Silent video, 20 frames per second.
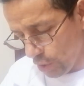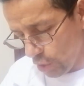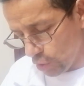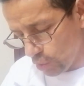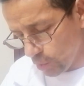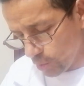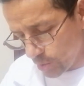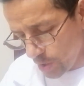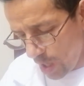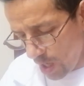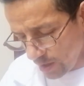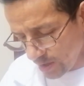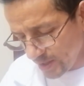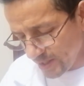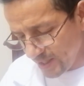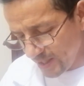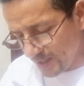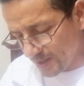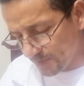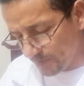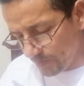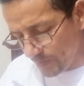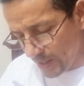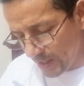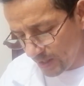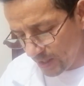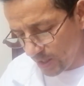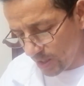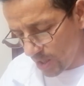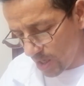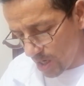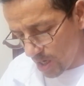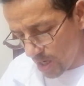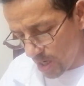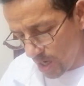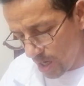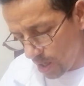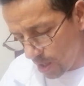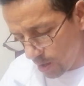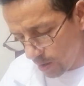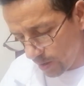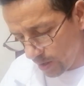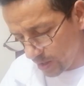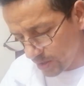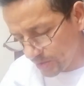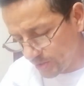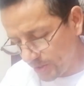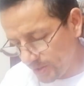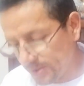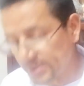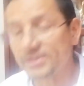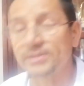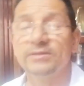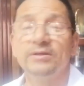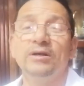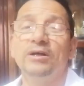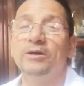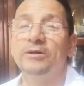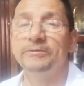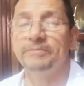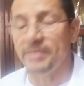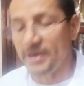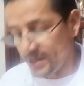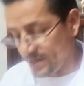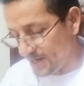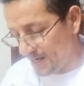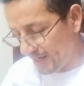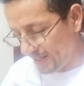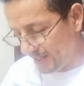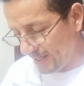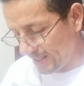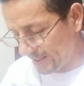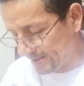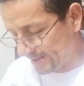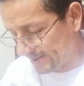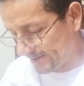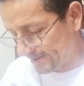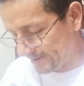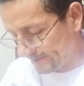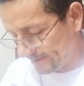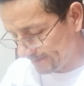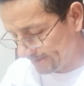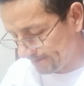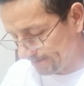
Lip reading: You don't need many oranges or bananas,